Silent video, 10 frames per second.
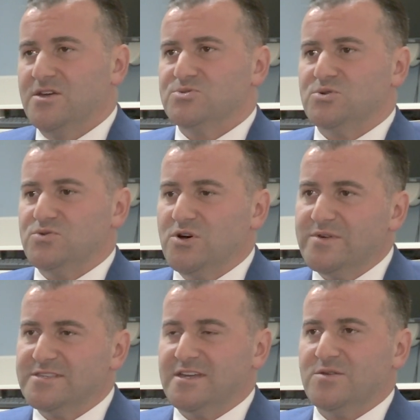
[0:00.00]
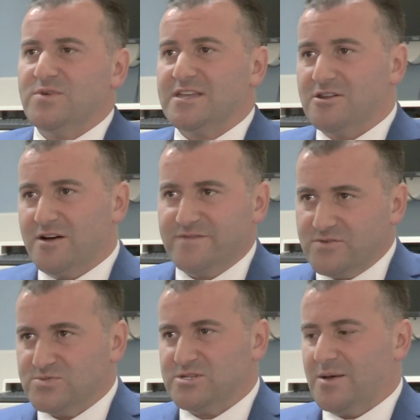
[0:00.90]
So knowing that we can offer
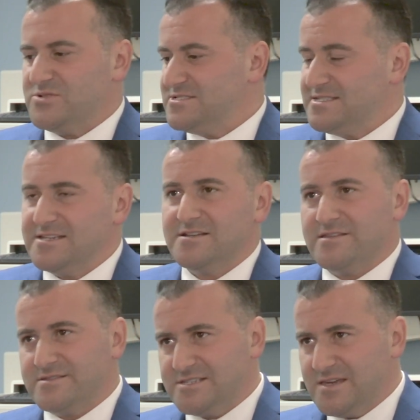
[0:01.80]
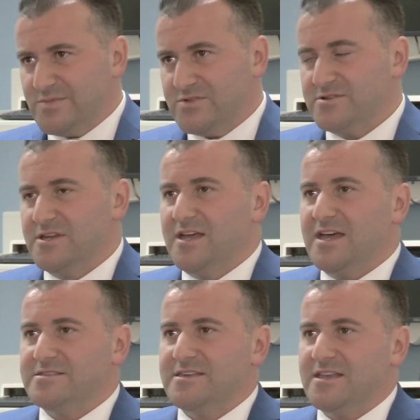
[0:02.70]
those options laid on the table,
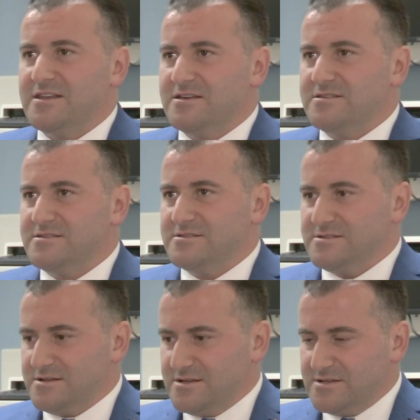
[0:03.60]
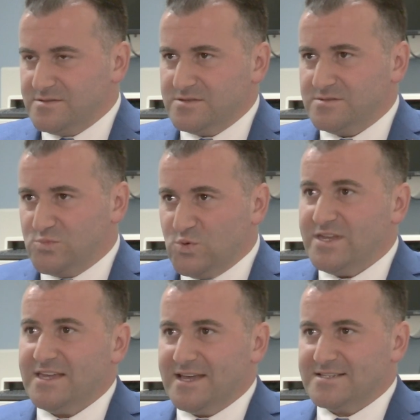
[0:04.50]
and then
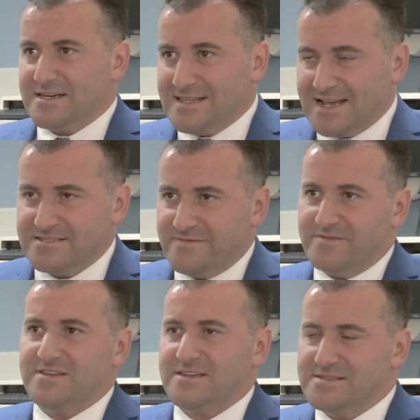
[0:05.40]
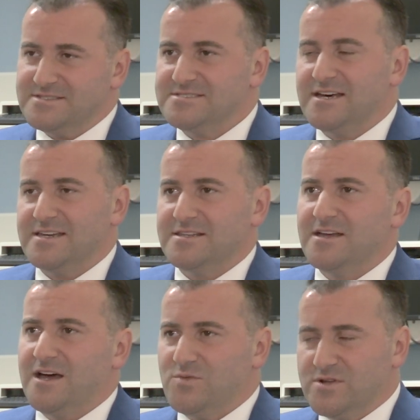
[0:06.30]
we collectively can decide
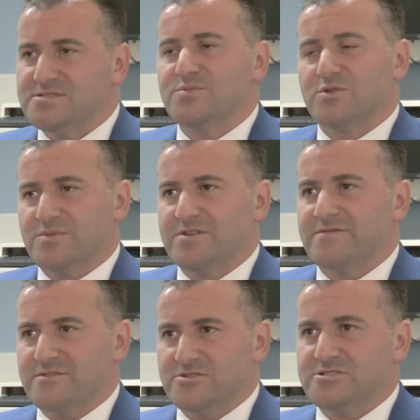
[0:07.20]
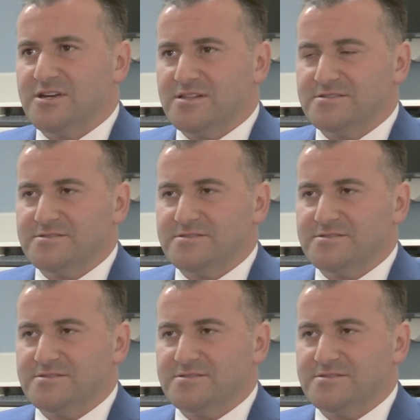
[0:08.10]
on what is appropriate for their child.